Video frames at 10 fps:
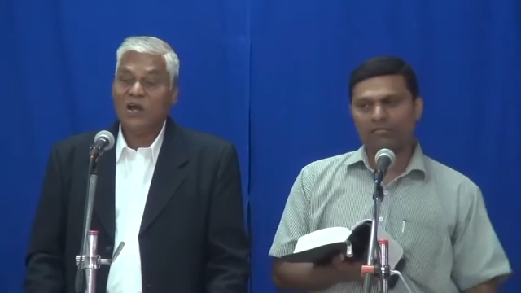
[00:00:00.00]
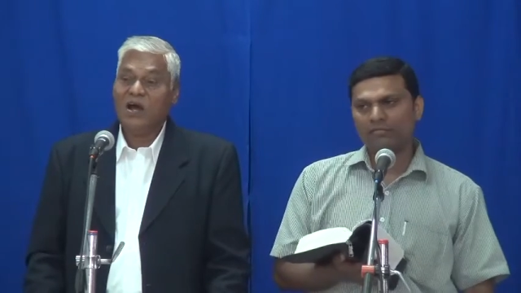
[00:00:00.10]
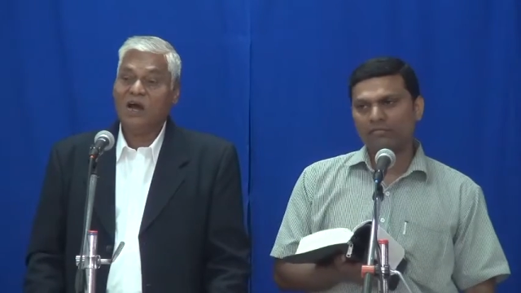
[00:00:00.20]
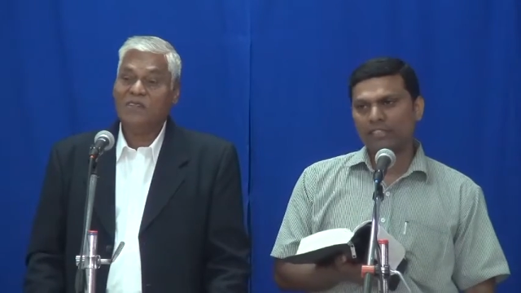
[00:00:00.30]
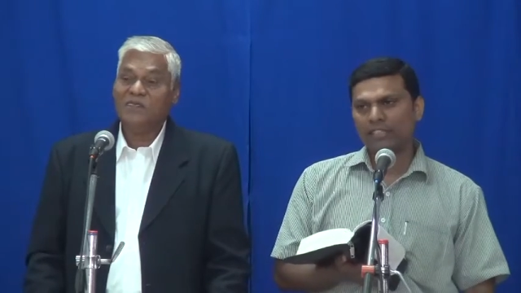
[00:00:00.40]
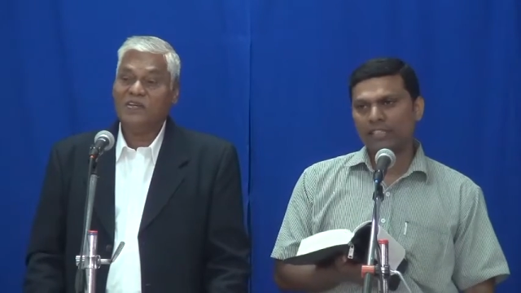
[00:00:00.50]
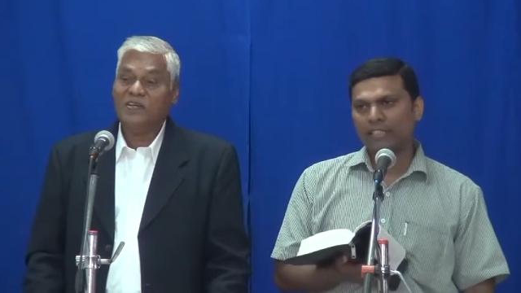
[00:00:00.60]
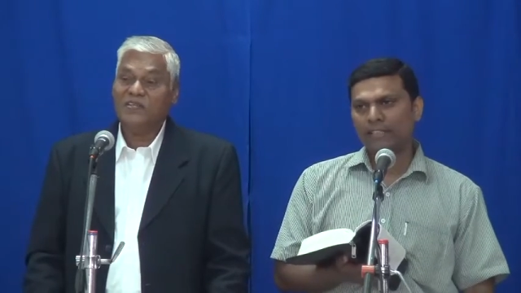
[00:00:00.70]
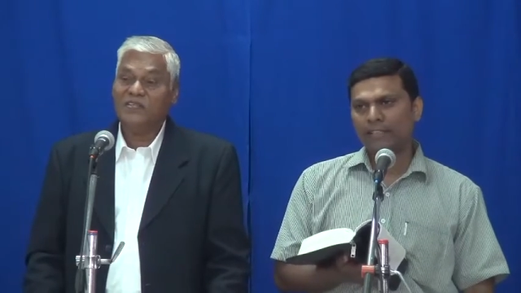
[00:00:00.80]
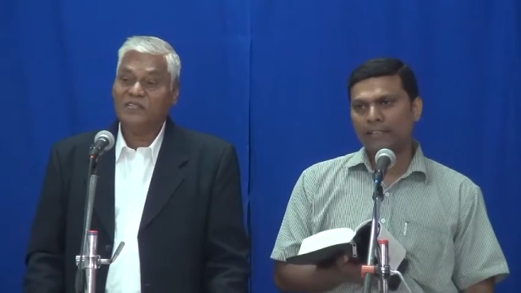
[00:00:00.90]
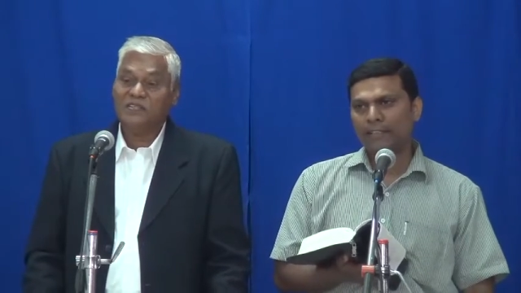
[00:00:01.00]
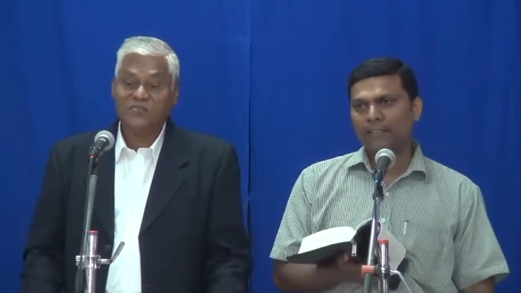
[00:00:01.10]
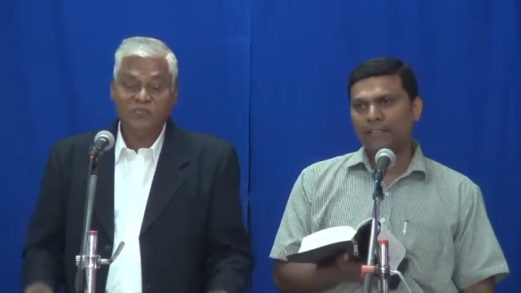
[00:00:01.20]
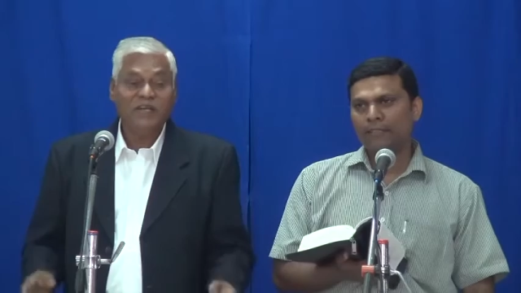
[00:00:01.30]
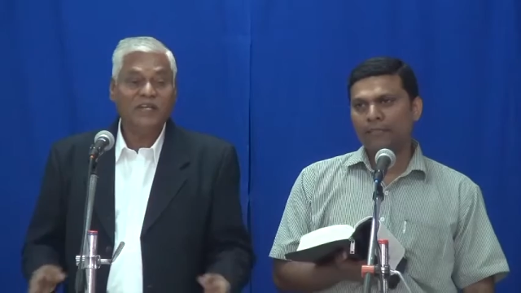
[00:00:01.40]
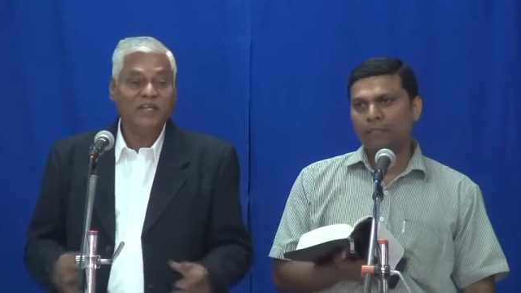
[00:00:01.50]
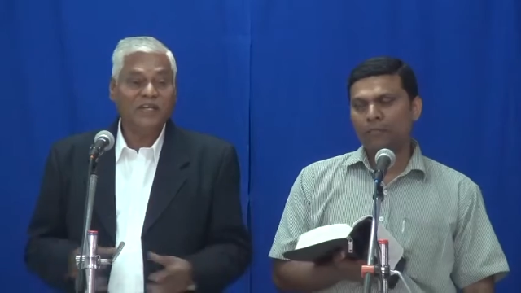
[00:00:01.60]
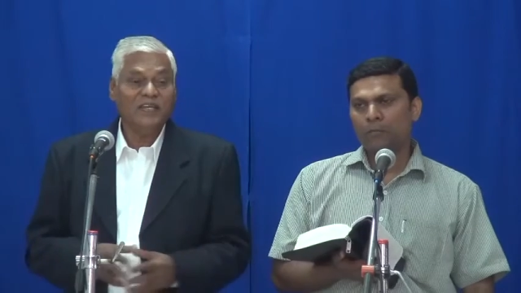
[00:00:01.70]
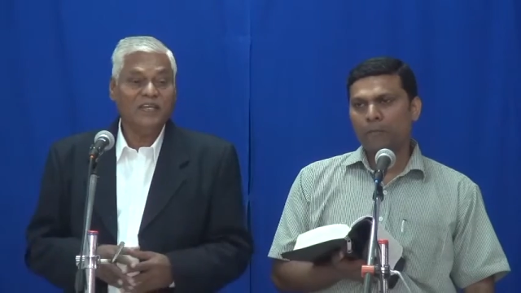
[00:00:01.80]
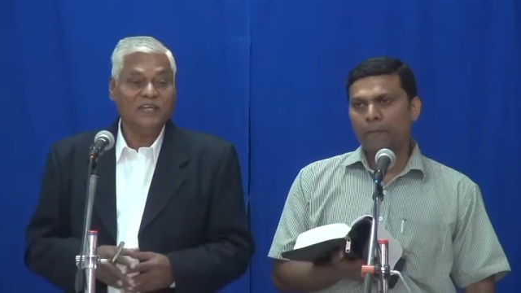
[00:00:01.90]
Speaker 1: After twenty
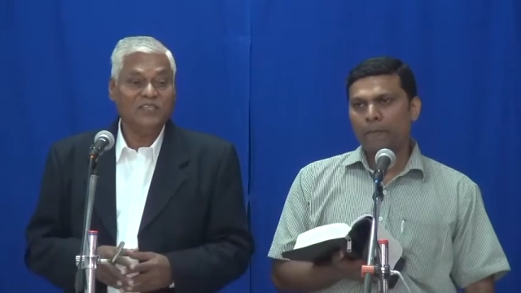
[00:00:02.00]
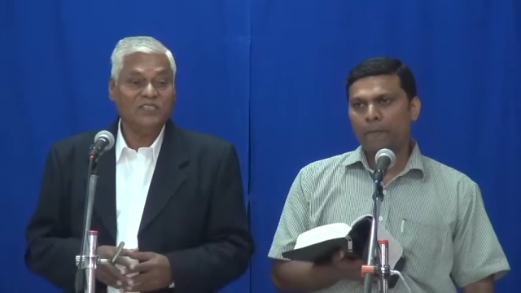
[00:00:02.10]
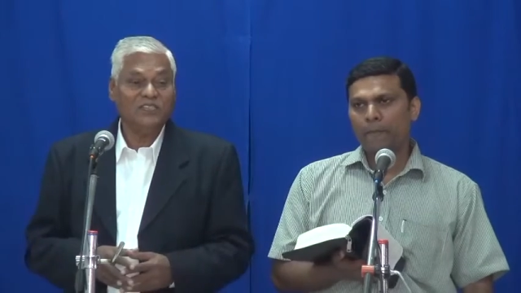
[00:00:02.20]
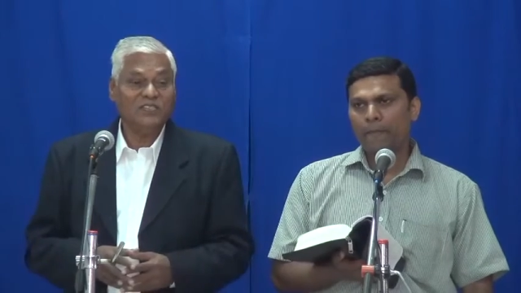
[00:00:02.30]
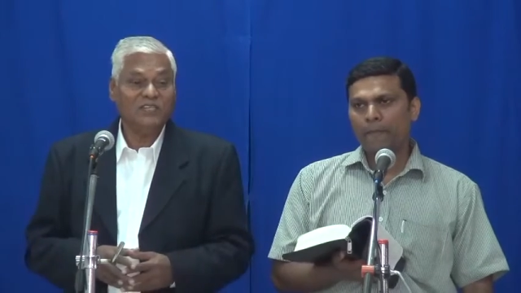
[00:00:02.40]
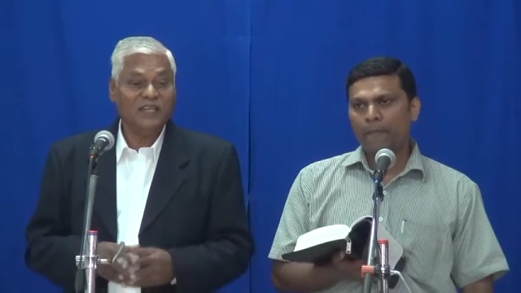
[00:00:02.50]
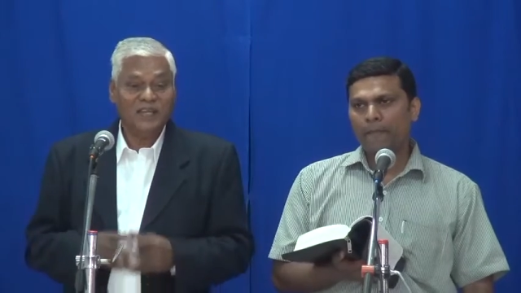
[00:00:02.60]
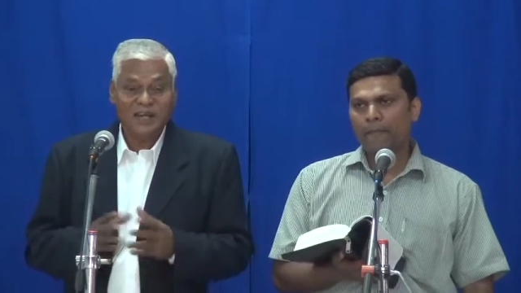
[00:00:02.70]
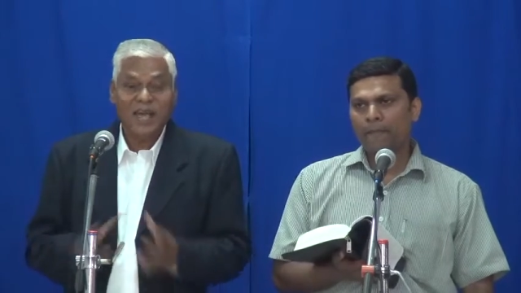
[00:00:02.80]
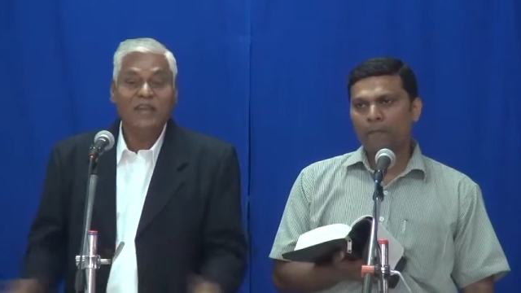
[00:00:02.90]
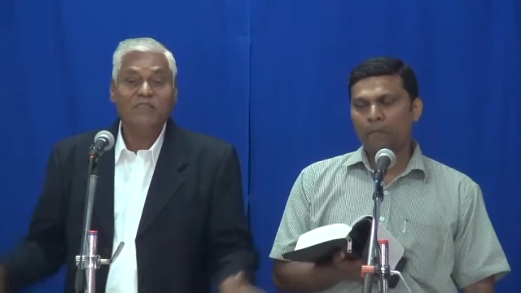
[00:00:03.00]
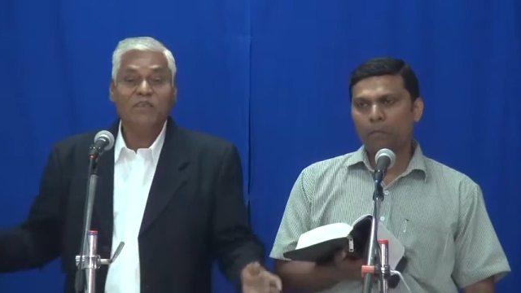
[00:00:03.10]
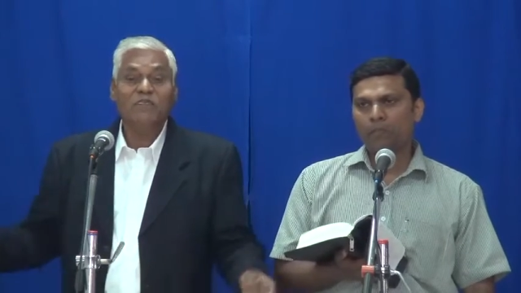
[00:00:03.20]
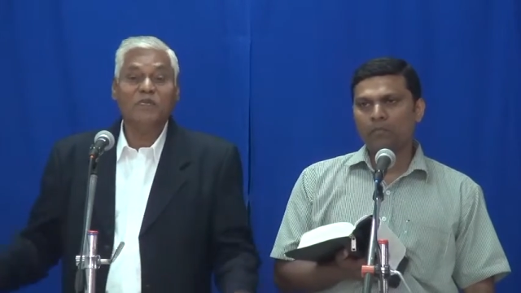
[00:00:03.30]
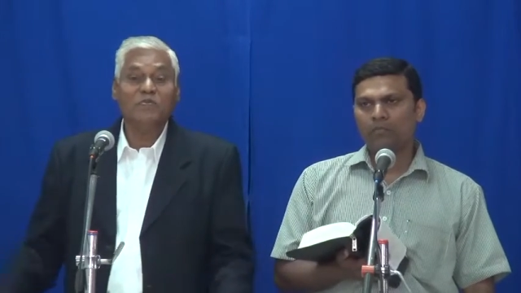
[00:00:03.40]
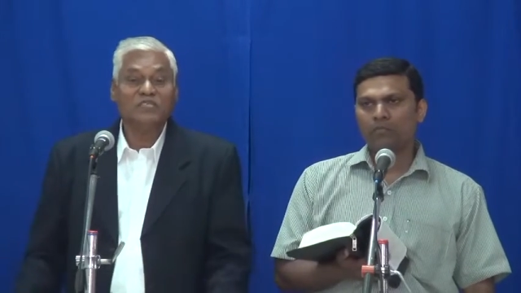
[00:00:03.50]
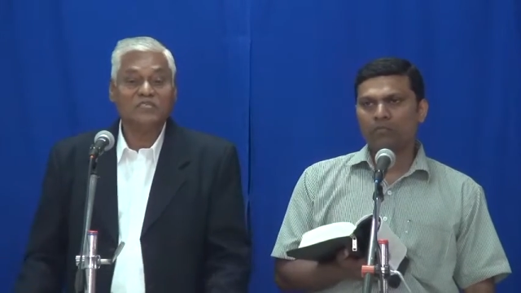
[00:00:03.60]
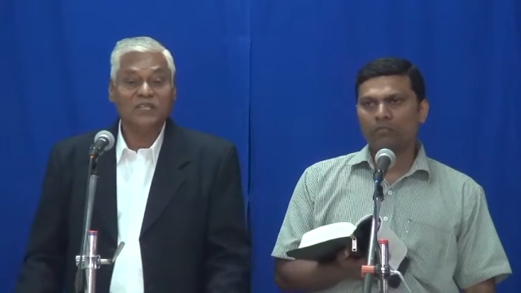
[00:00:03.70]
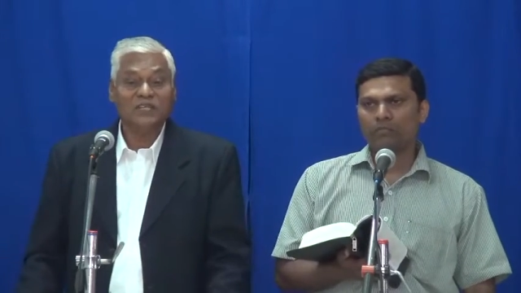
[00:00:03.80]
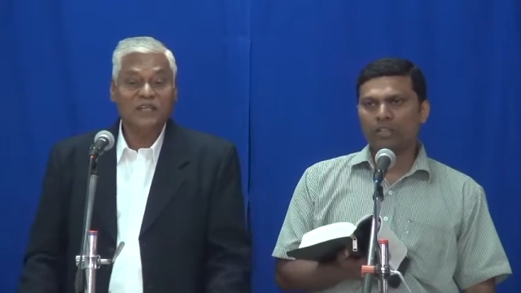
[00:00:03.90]
years, he ran away from
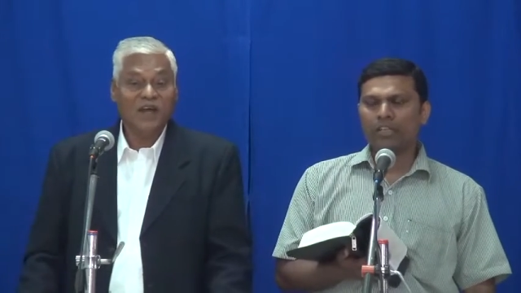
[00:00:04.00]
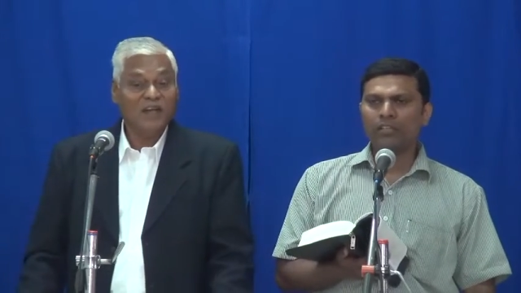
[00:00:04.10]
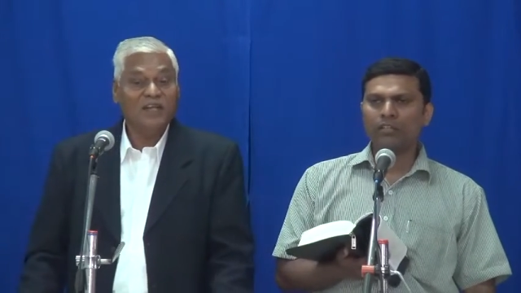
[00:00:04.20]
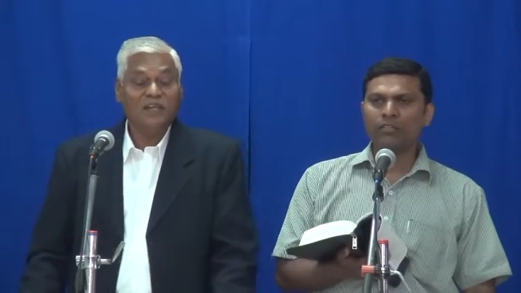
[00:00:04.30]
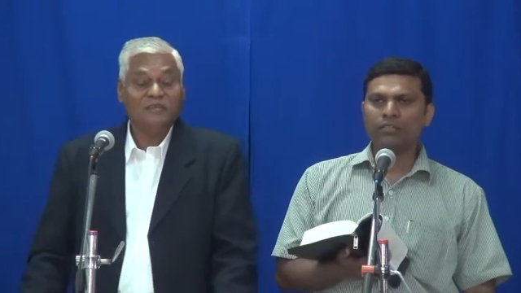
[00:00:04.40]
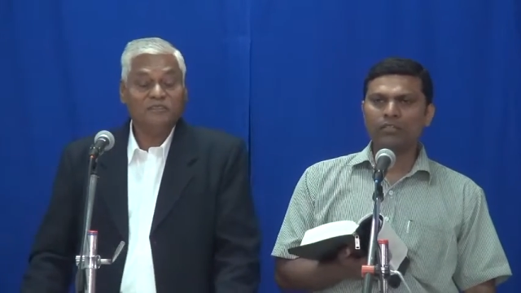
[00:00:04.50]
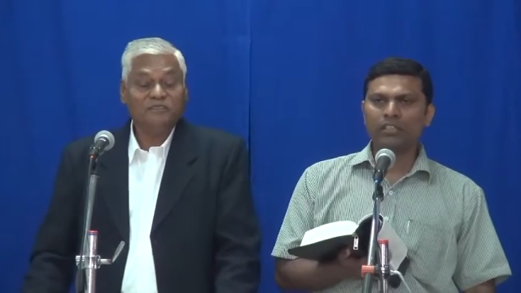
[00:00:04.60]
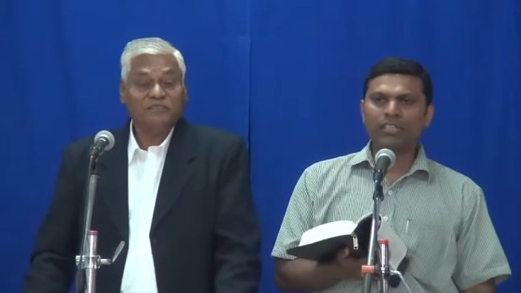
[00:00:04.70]
his uncle. Now